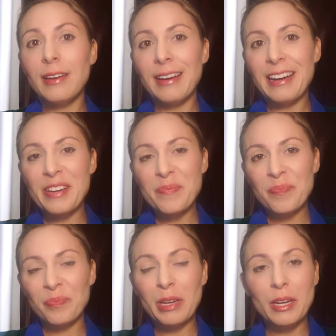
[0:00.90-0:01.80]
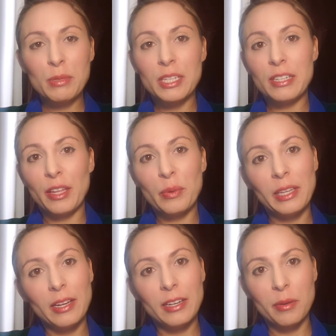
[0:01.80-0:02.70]
Hi, my name is Natalia
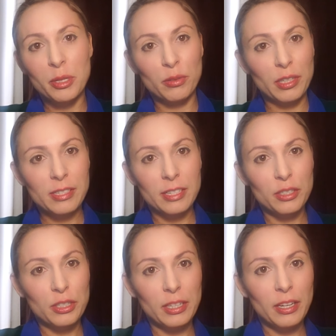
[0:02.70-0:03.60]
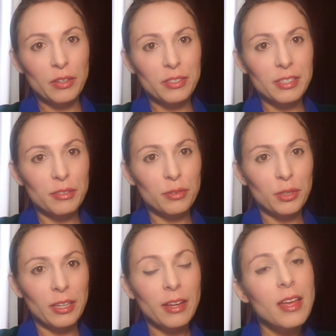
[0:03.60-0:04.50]
Willette, and I'm a real estate attorney here in the state of
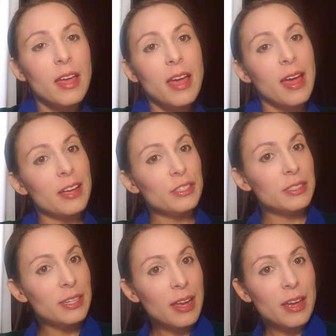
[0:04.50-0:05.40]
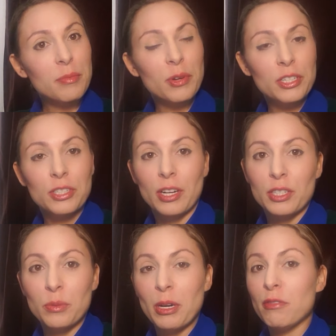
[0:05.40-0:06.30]
Florida. And today I'm going to talk
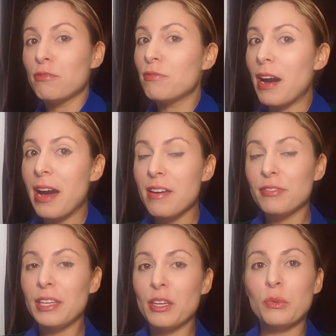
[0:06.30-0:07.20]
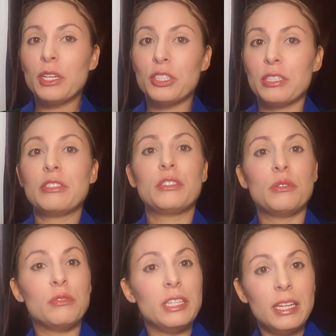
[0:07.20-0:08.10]
to you about 5 key questions
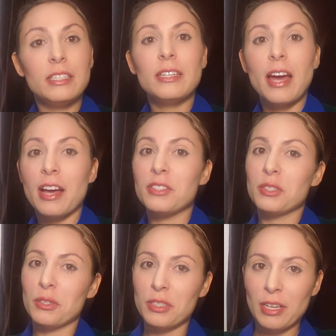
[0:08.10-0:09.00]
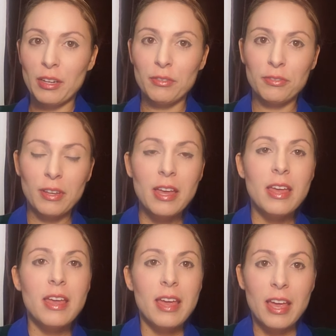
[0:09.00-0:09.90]
you need to ask yourself
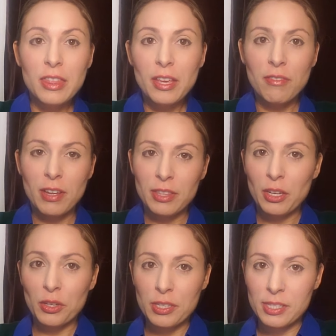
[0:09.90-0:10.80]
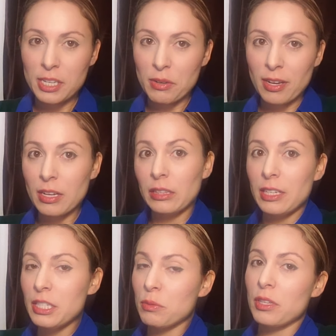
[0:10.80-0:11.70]
in the event that you're considering a
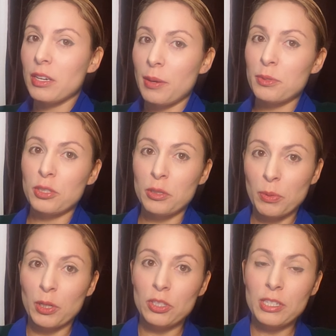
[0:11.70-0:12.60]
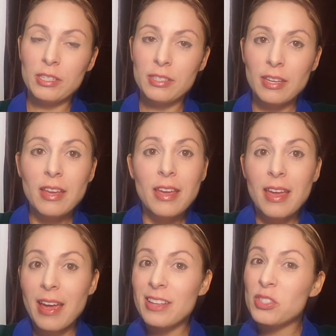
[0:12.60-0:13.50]
lease with an option to purchase,
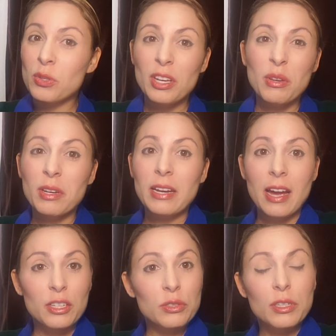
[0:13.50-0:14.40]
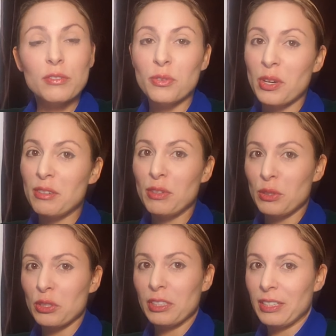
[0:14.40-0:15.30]
and so that you can actually avoid
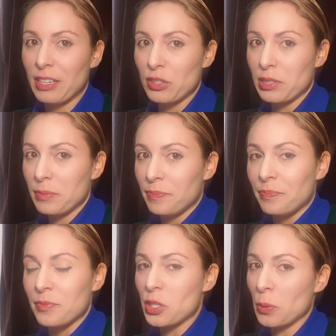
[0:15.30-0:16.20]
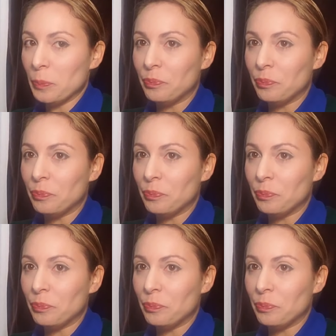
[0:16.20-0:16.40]
future litigation. So,